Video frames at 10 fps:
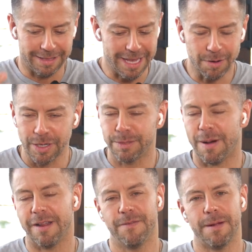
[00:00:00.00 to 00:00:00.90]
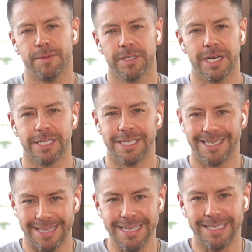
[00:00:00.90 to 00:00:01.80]
decrease body fat
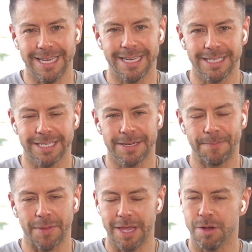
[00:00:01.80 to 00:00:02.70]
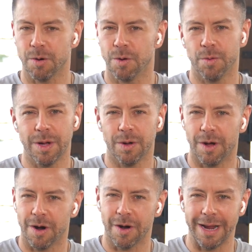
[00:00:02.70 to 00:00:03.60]
percentages, these things in your own
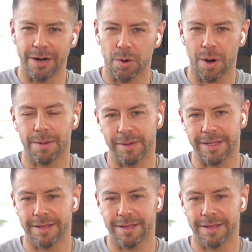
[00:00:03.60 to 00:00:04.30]
will are incredibly